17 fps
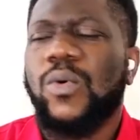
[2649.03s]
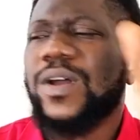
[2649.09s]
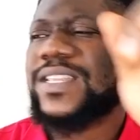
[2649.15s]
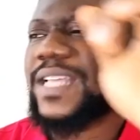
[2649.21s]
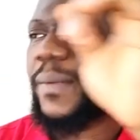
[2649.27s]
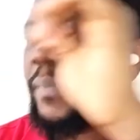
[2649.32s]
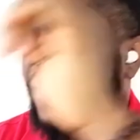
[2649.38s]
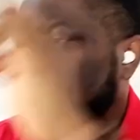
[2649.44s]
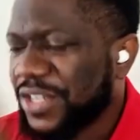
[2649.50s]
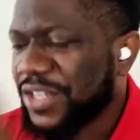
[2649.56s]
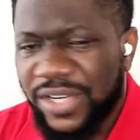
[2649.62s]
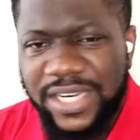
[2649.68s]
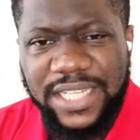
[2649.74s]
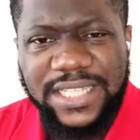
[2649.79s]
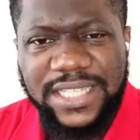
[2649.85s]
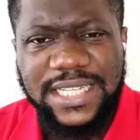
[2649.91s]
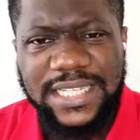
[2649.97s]
What about
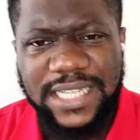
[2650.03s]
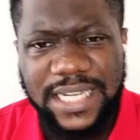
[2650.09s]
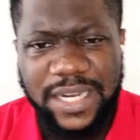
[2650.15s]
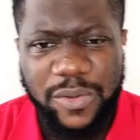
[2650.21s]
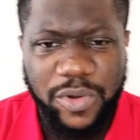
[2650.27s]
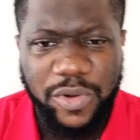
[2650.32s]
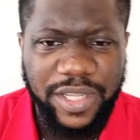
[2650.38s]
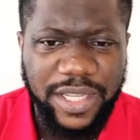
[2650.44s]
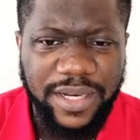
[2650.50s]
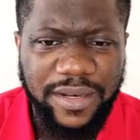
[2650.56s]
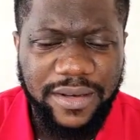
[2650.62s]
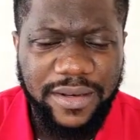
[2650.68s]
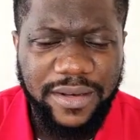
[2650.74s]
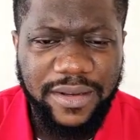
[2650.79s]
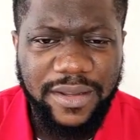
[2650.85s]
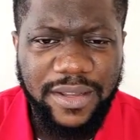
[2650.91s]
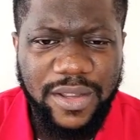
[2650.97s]
the other things that are working?